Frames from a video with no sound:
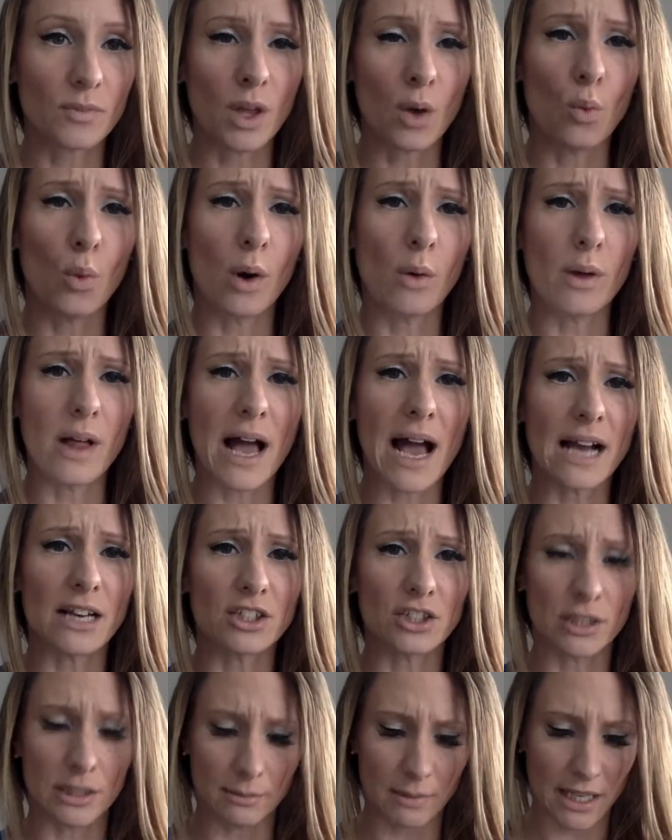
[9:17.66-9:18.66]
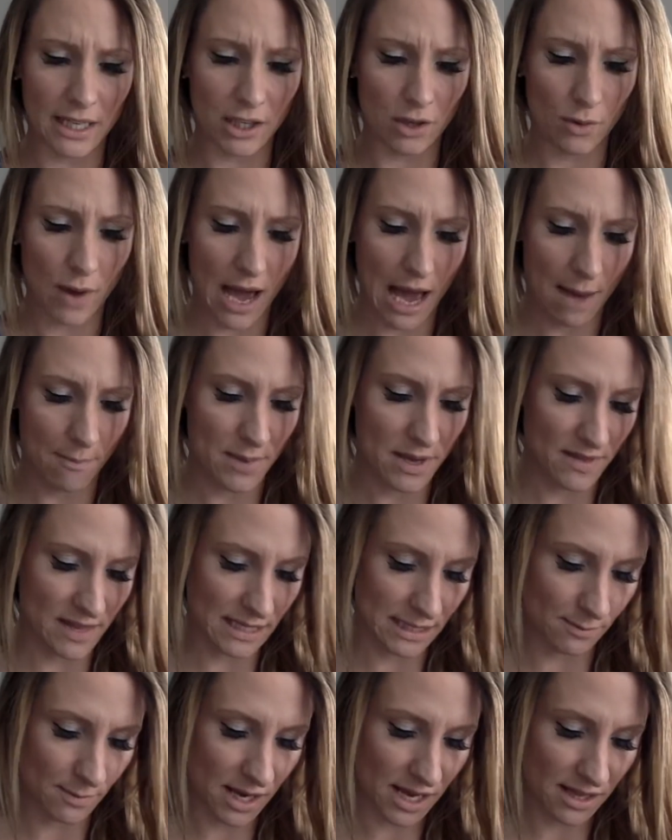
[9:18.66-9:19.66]
What will actually make you happy
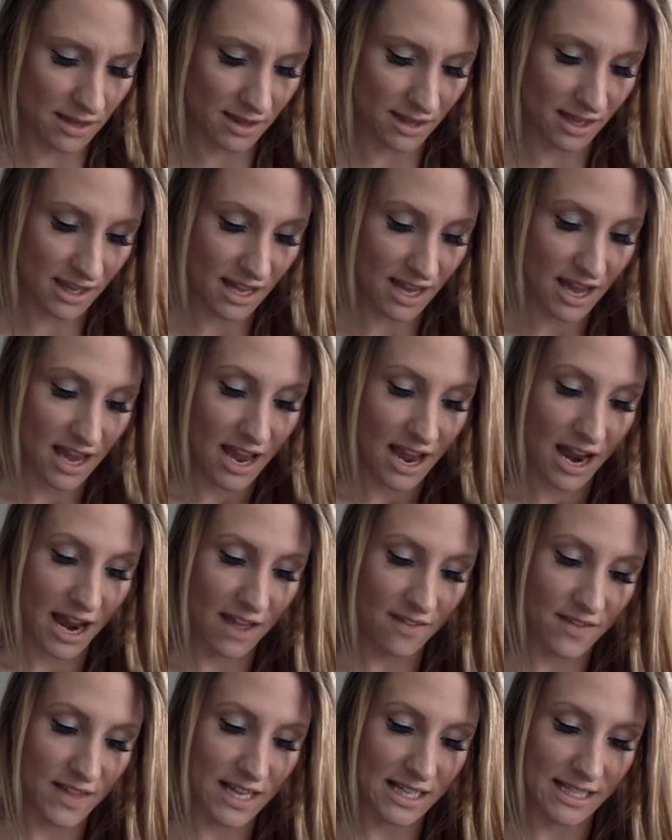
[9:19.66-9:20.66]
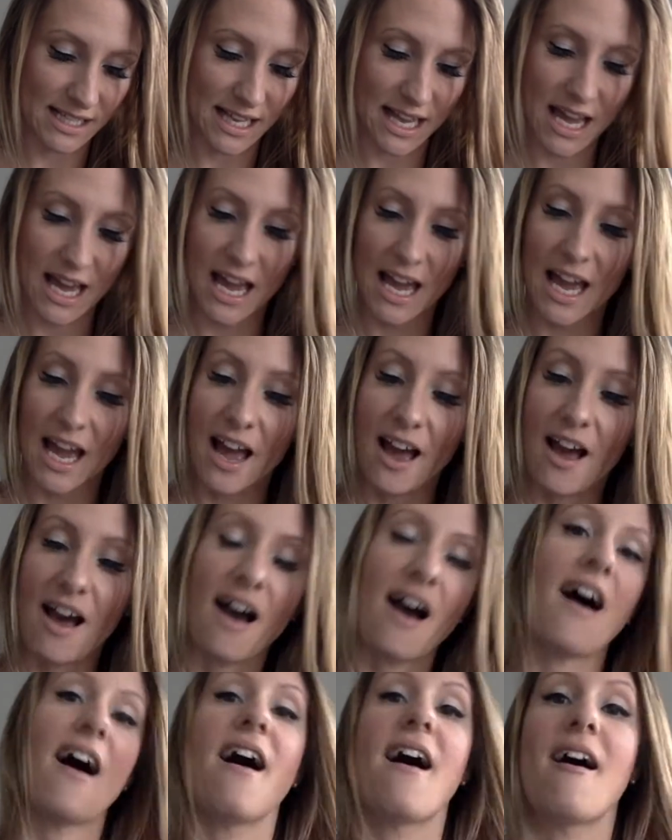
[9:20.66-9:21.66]
this month? And they say,
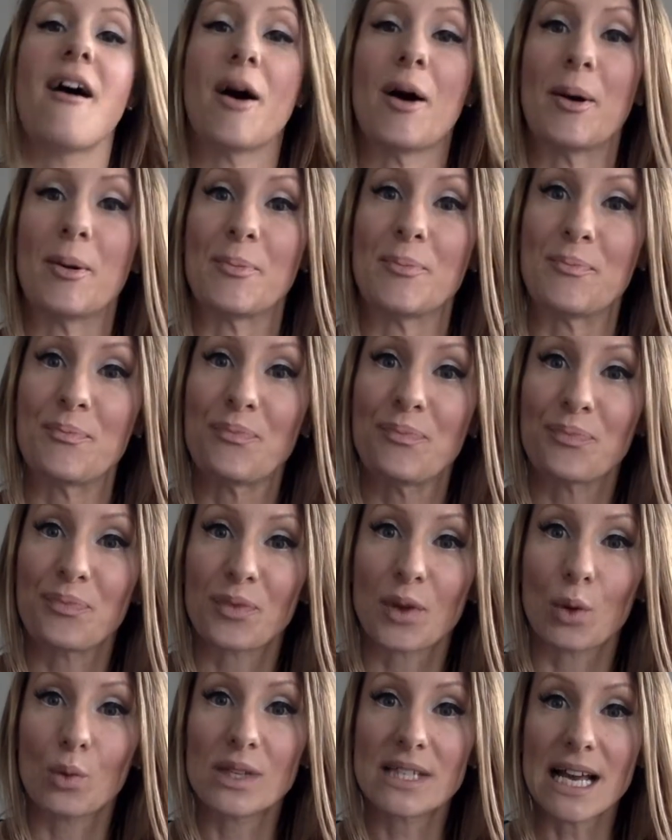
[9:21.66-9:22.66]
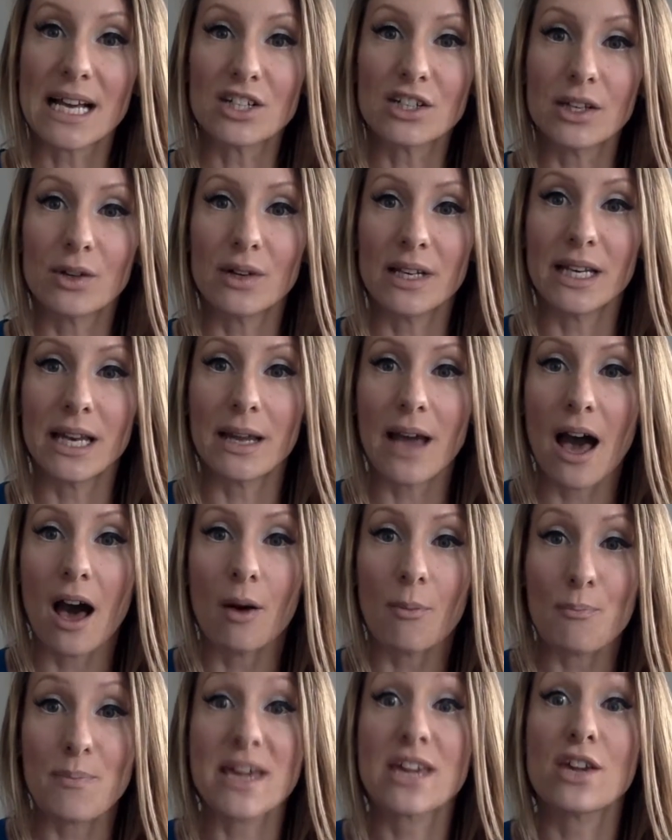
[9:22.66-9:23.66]
what's actually going to
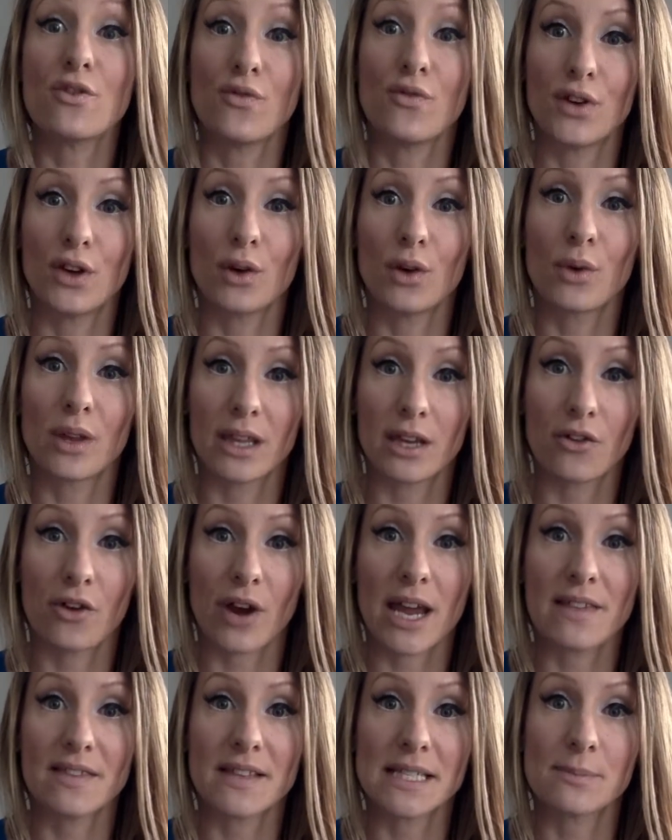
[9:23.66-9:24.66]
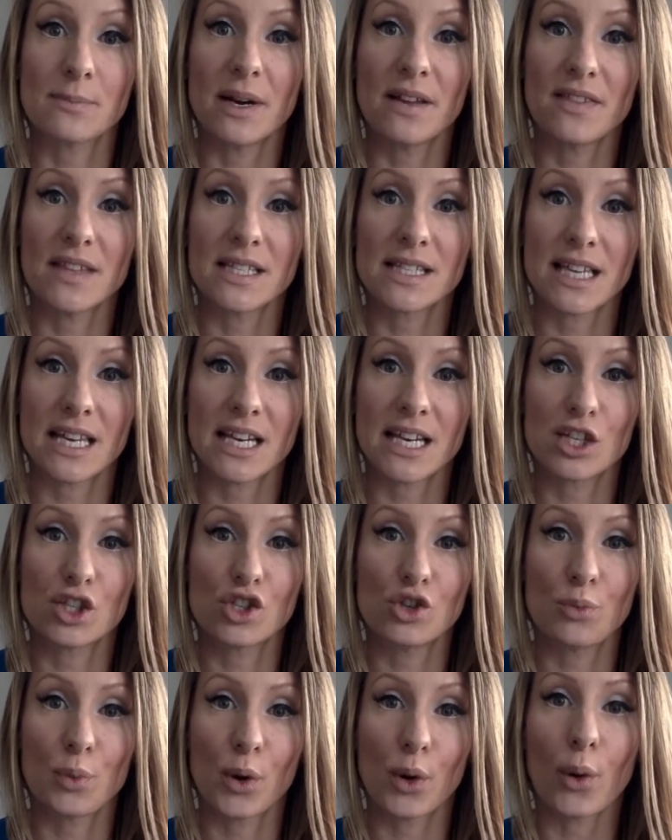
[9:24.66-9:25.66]
help make you feel really great this month is getting
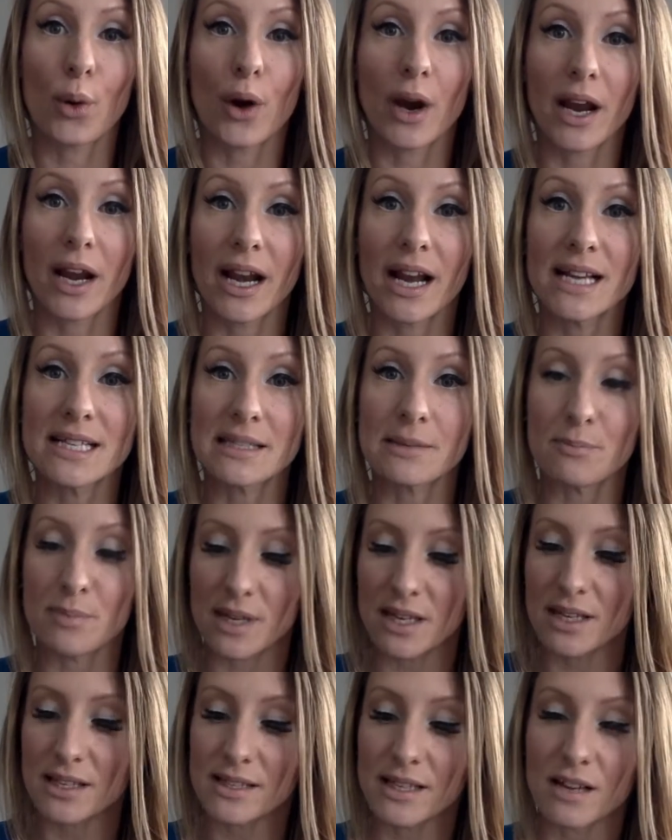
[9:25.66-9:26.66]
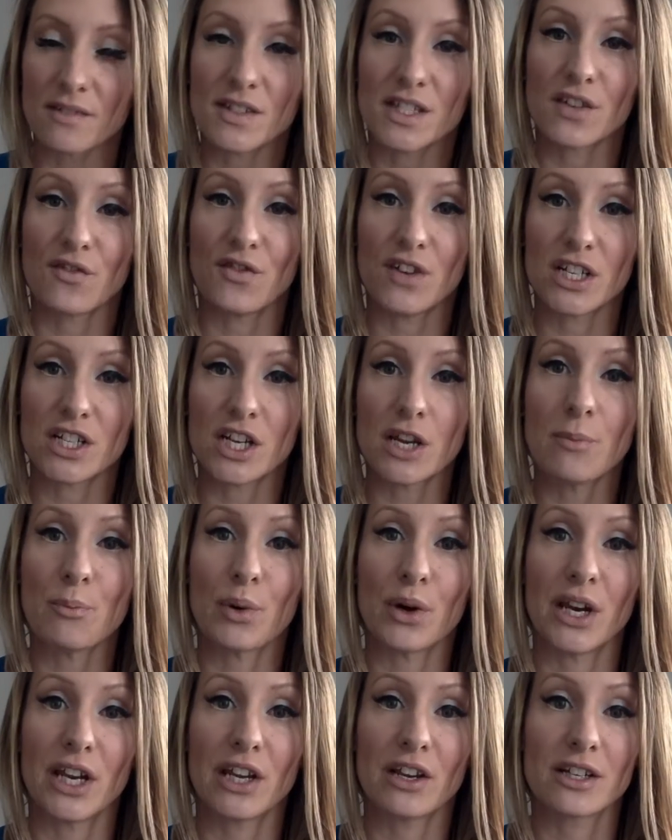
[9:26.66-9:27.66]
super organized and being self-sufficient,
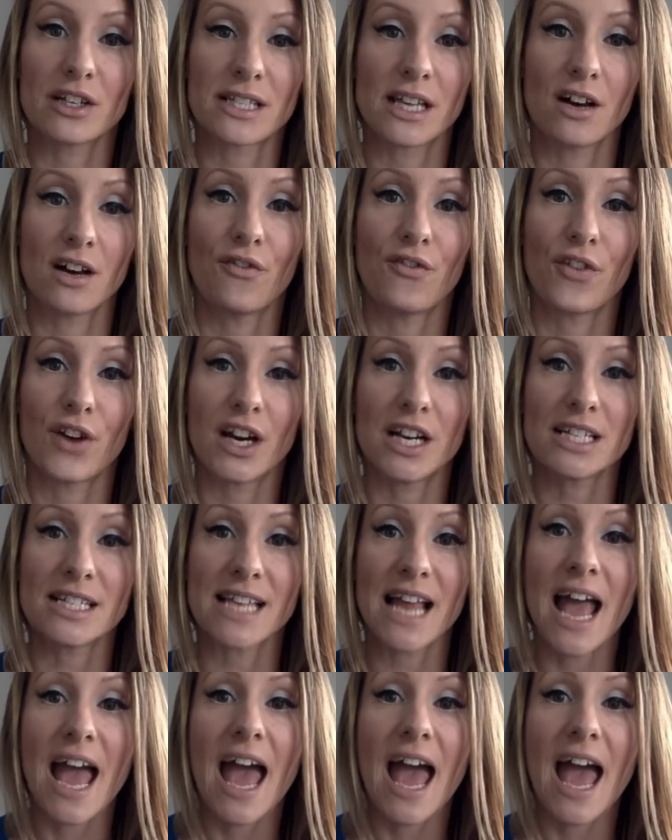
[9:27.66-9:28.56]
putting yourself first.